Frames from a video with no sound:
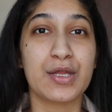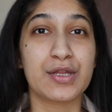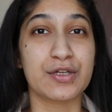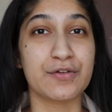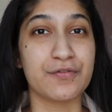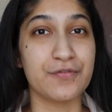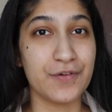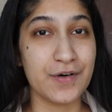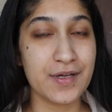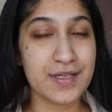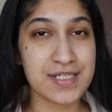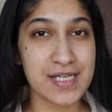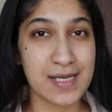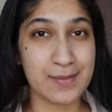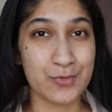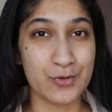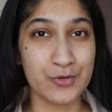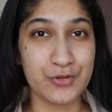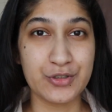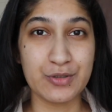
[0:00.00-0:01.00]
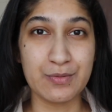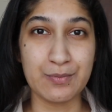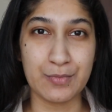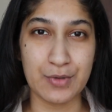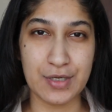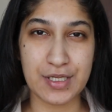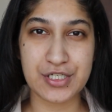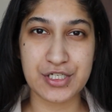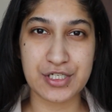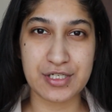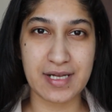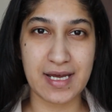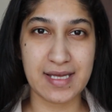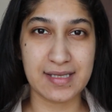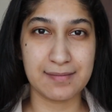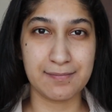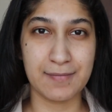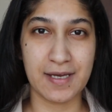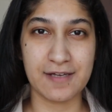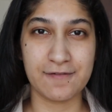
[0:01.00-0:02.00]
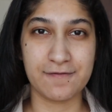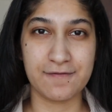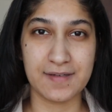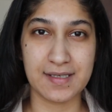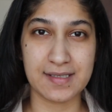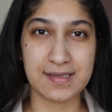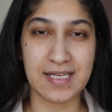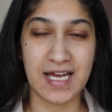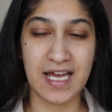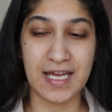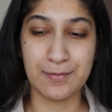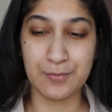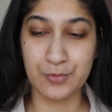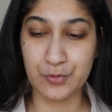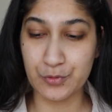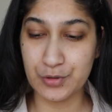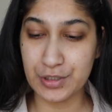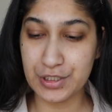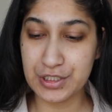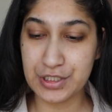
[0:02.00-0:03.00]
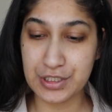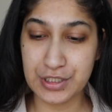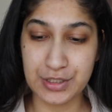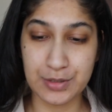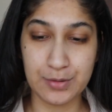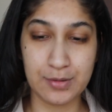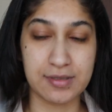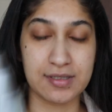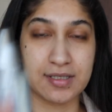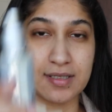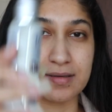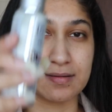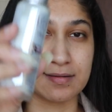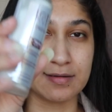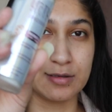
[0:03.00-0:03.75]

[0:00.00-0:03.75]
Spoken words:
So first I'm going to moisturize my face. I'm going to use this